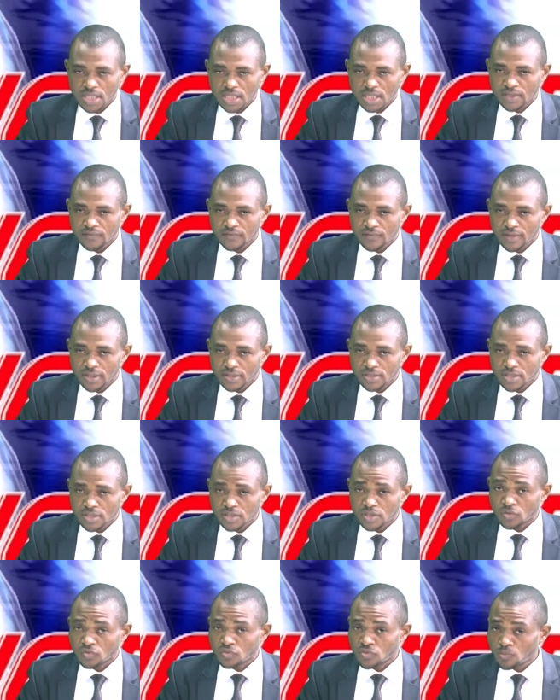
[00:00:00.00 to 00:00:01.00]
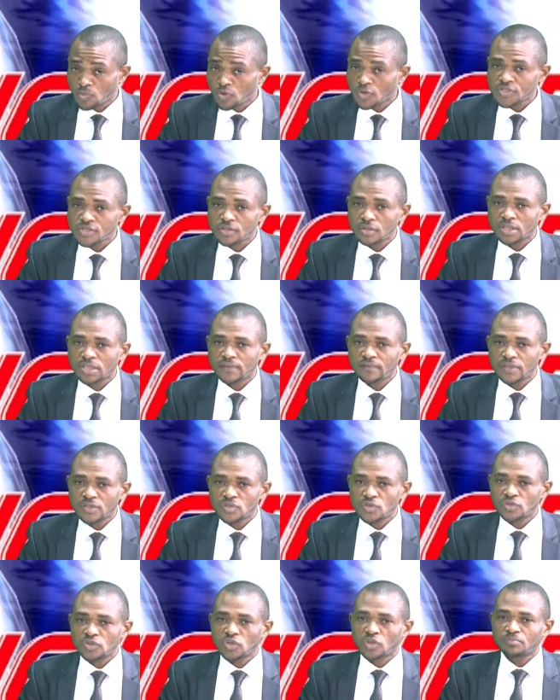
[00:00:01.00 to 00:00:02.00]
given that the room was not given
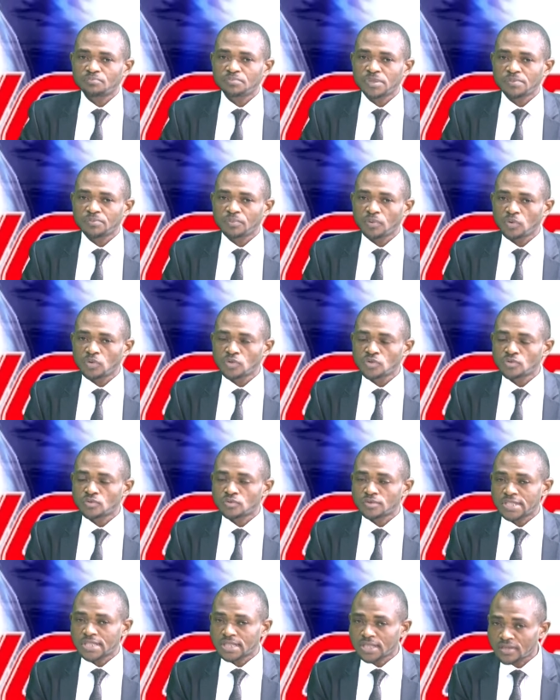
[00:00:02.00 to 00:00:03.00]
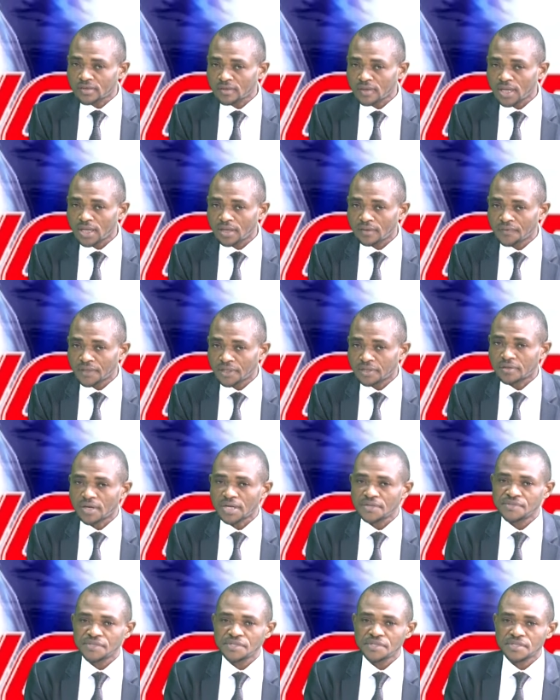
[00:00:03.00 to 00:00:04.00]
to young people to decry the
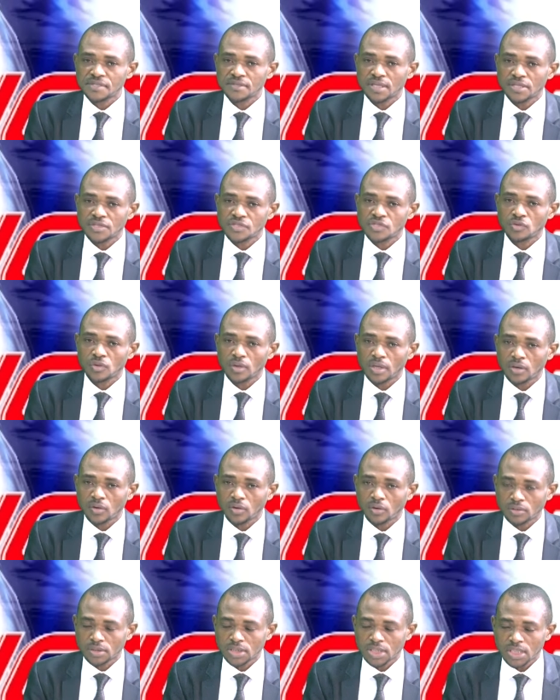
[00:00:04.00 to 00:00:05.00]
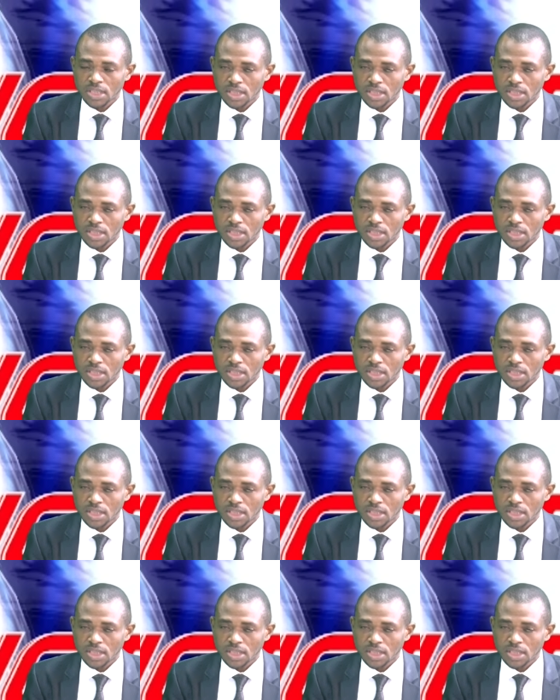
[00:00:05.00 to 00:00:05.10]
crisis that is going on